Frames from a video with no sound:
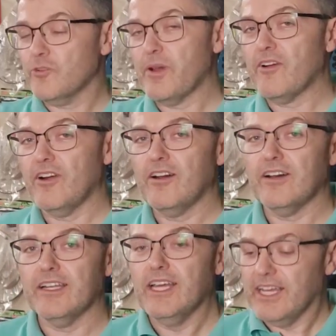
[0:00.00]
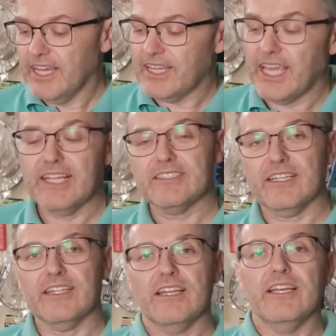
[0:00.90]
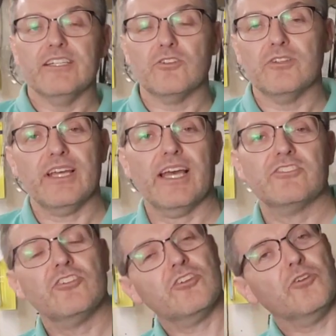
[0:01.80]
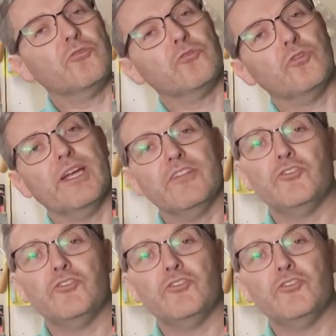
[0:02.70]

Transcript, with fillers: the power on and the handset is going to ask you to go through a